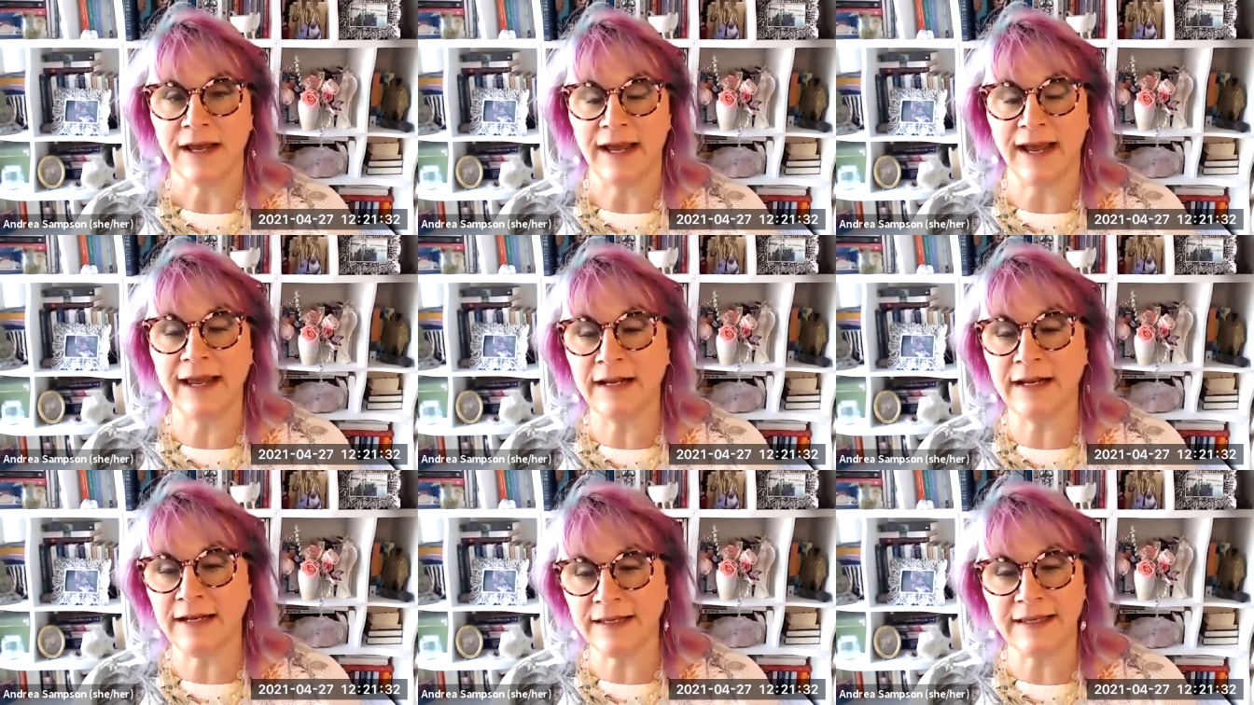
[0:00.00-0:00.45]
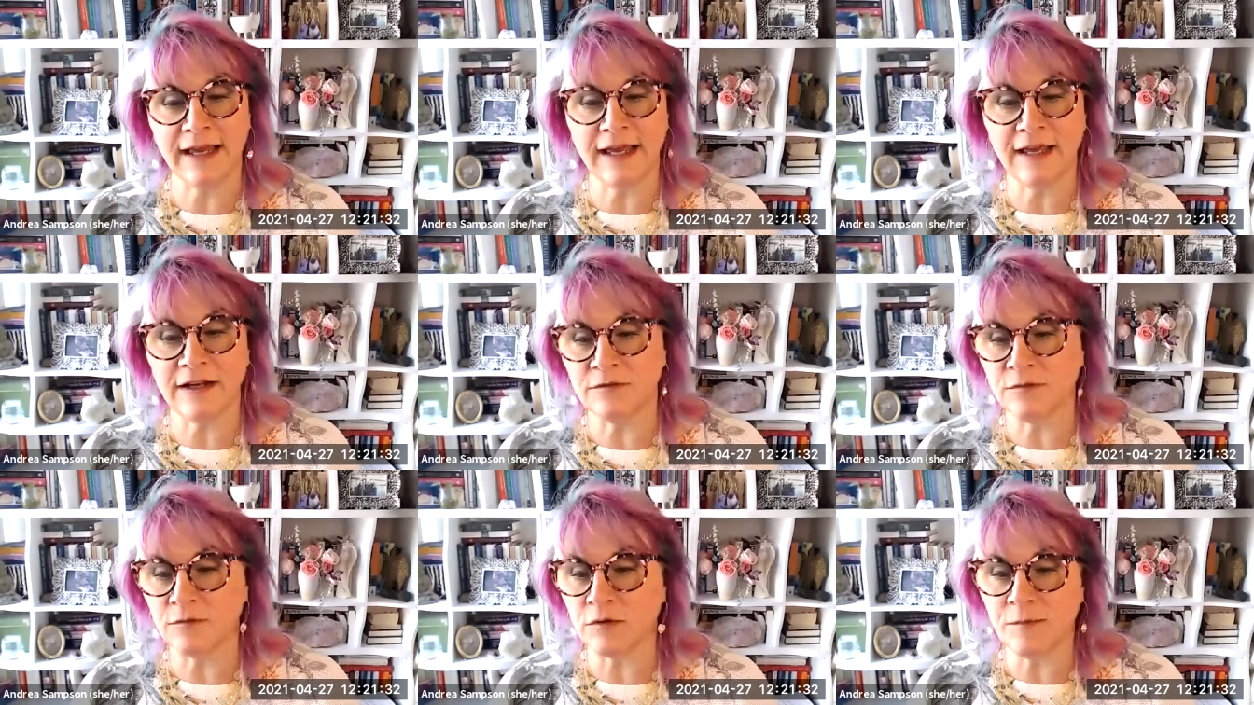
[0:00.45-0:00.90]
And
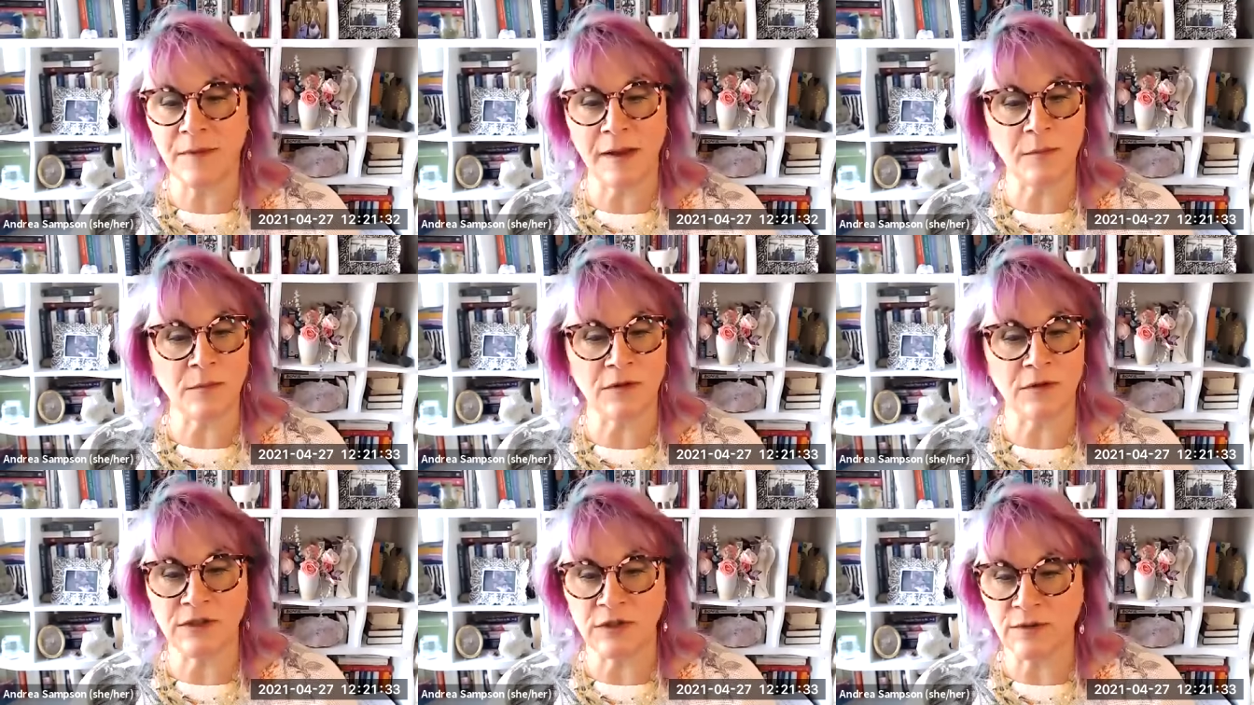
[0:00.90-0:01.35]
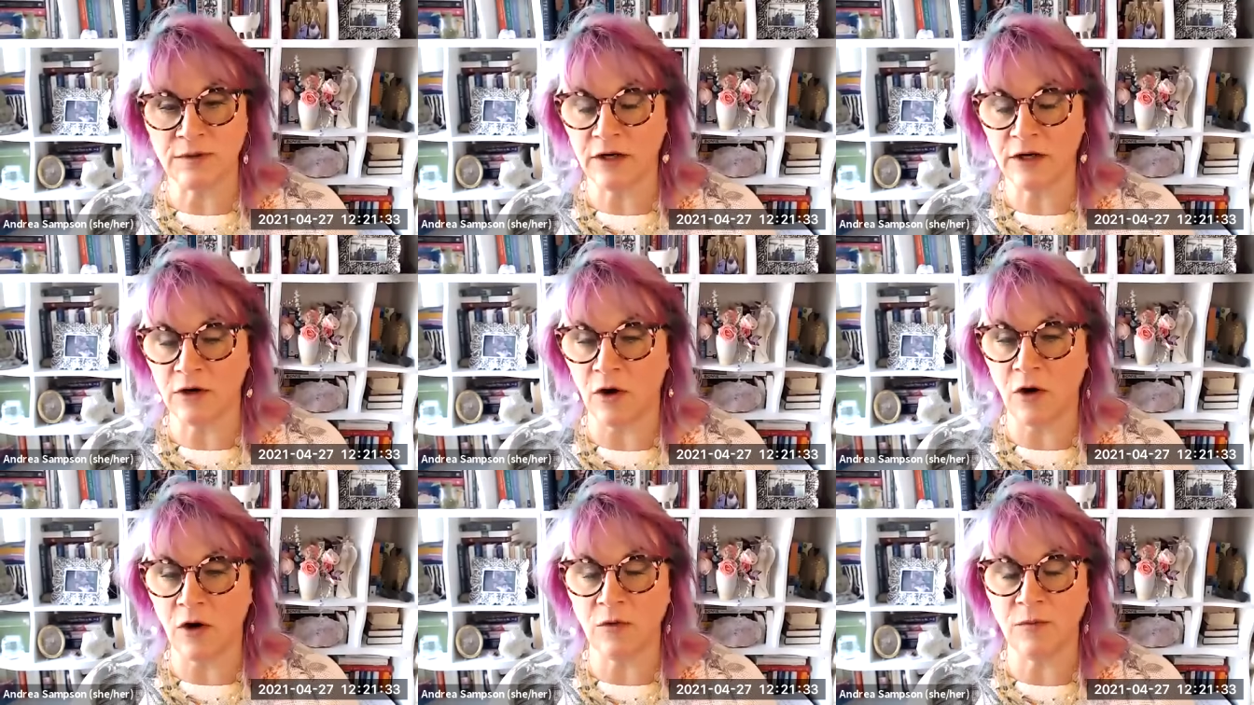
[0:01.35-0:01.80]
again, remember, you can
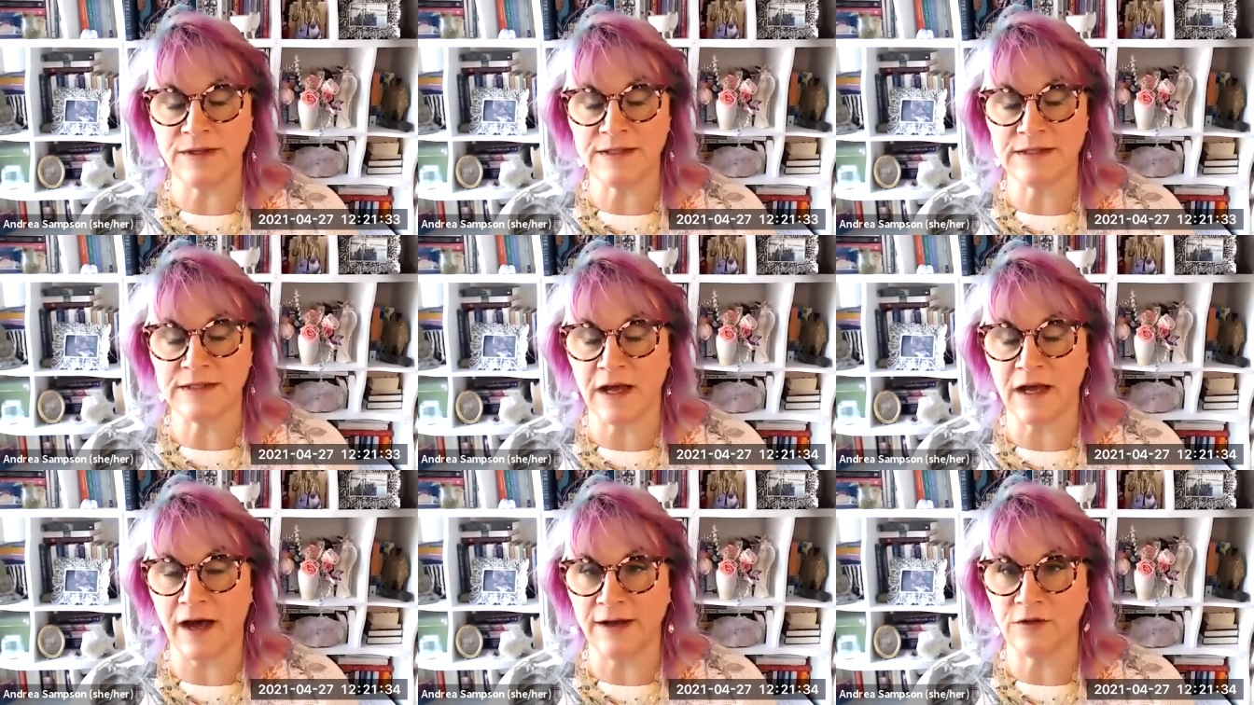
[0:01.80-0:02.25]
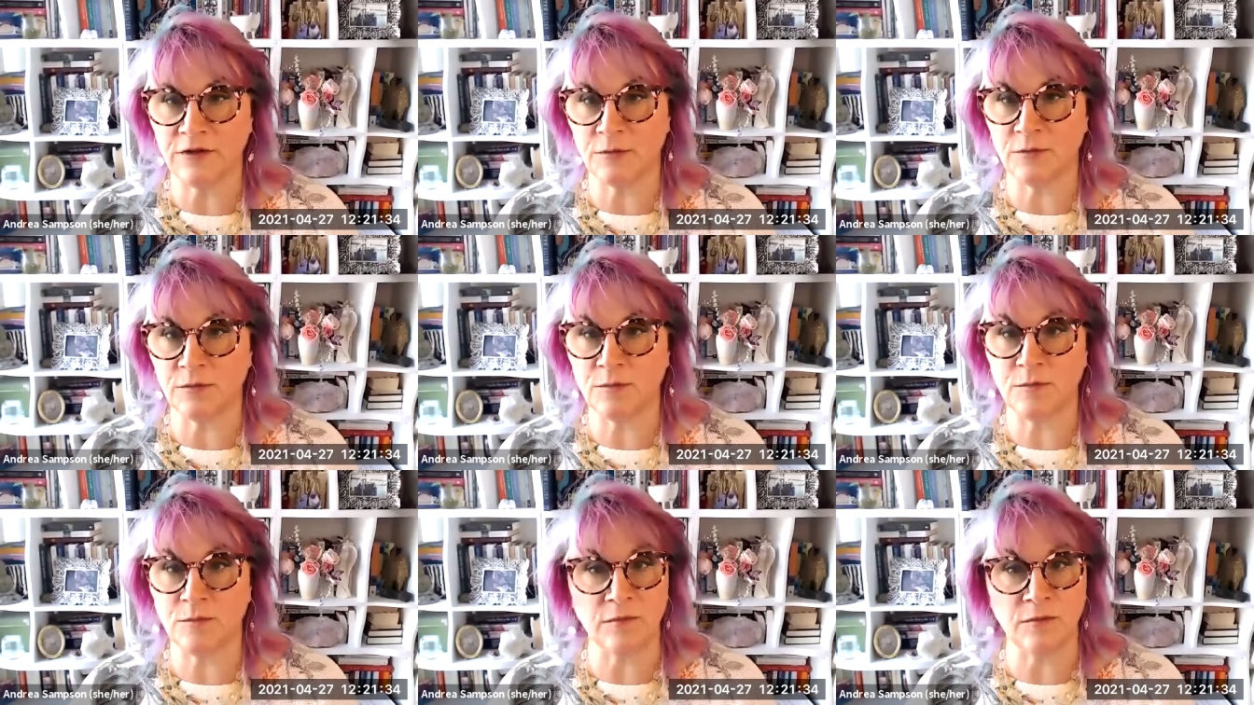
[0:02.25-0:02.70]
always
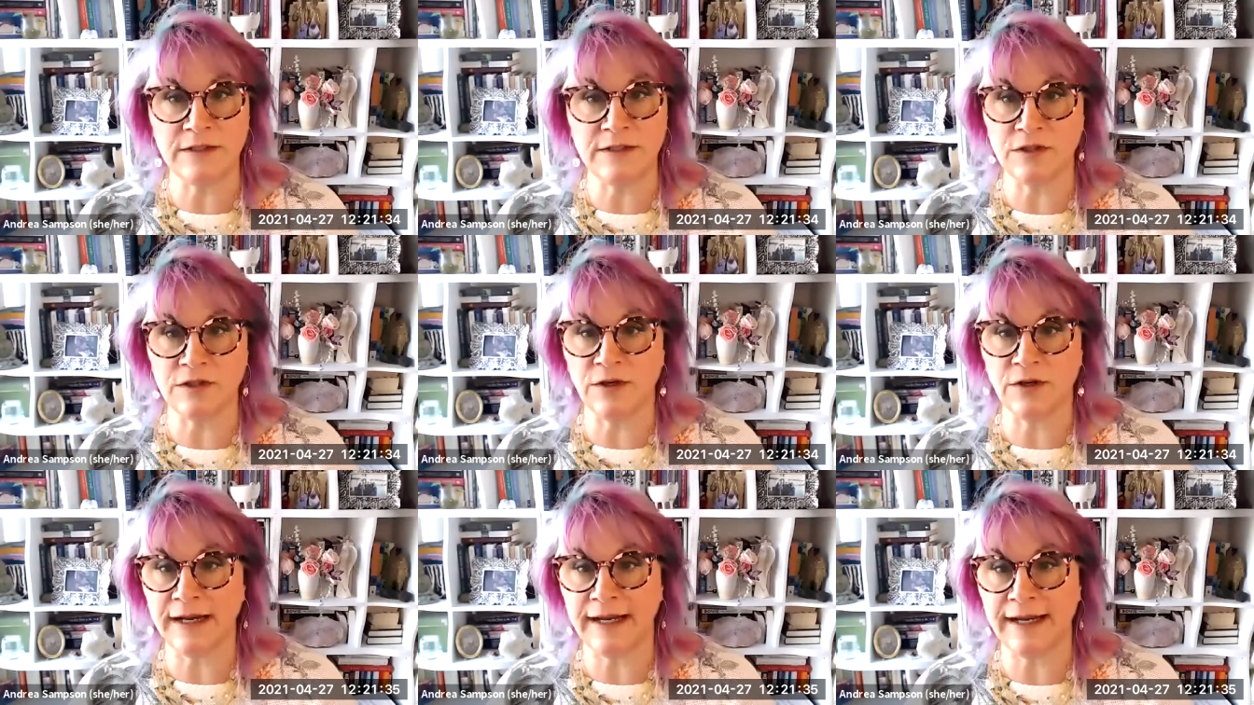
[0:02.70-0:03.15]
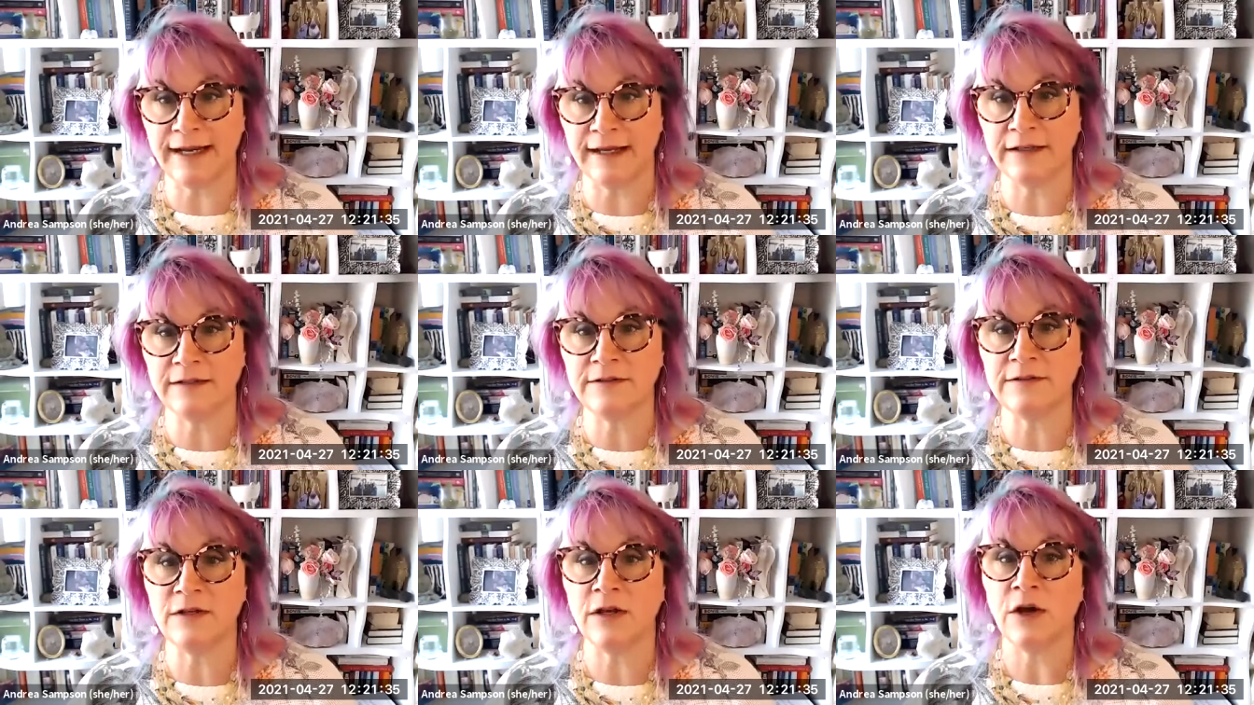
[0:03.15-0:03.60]
either raise your
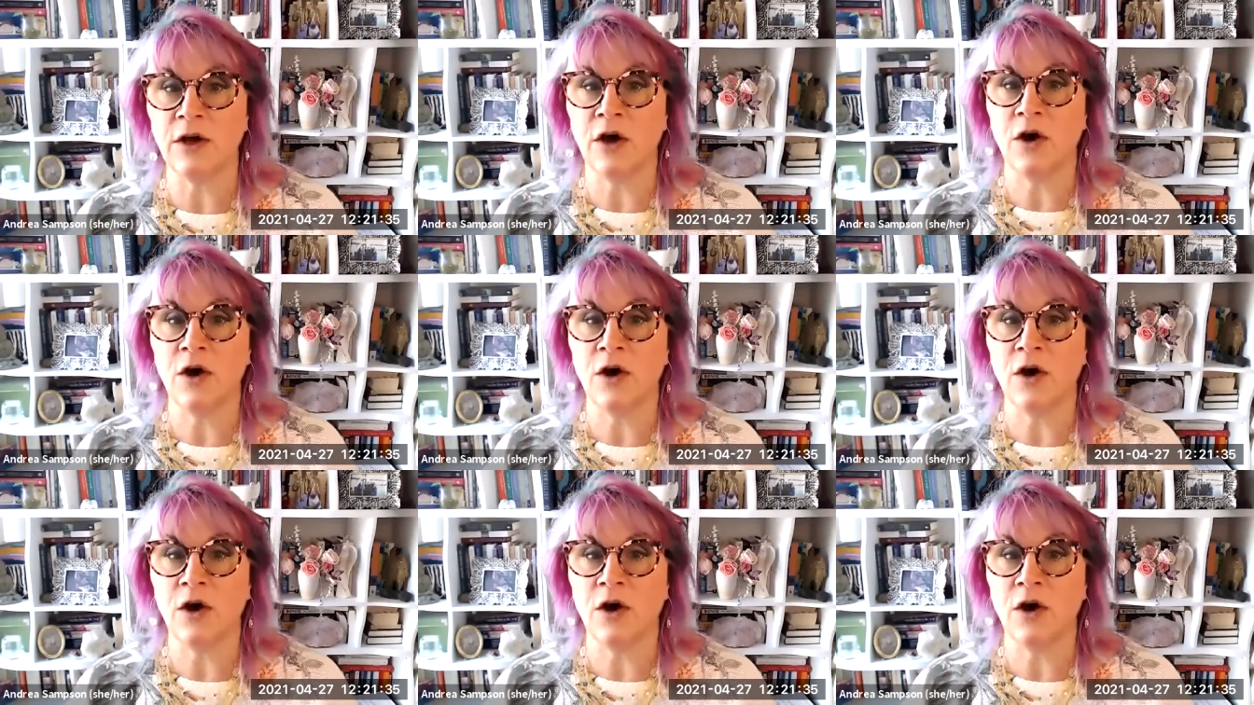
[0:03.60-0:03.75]
hand